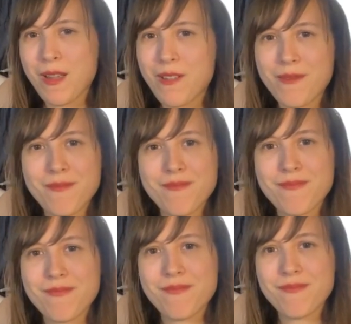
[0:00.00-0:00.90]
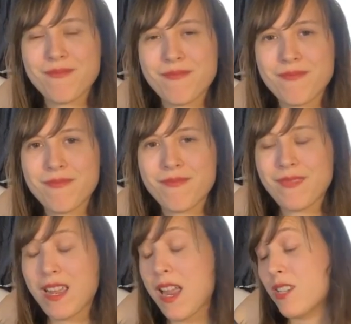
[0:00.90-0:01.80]
Well,
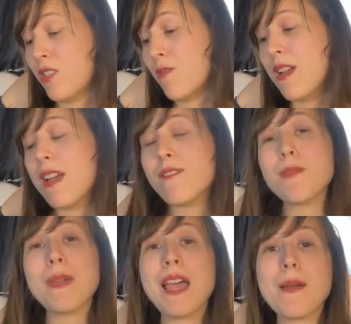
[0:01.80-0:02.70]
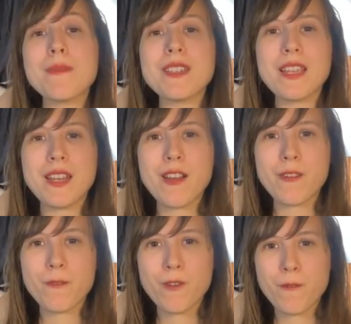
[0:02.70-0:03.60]
I do have the map to get
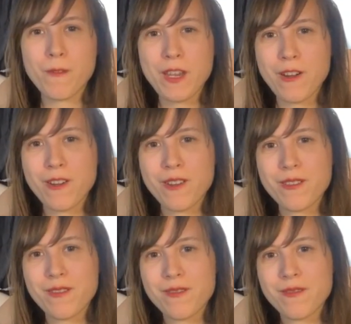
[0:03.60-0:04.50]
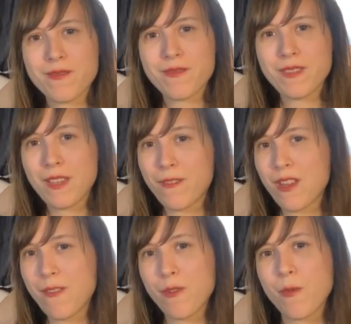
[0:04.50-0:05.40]
out of your fear,
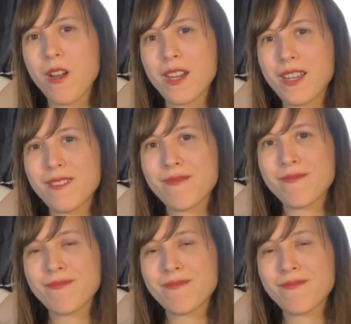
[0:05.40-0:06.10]
if you ever want it.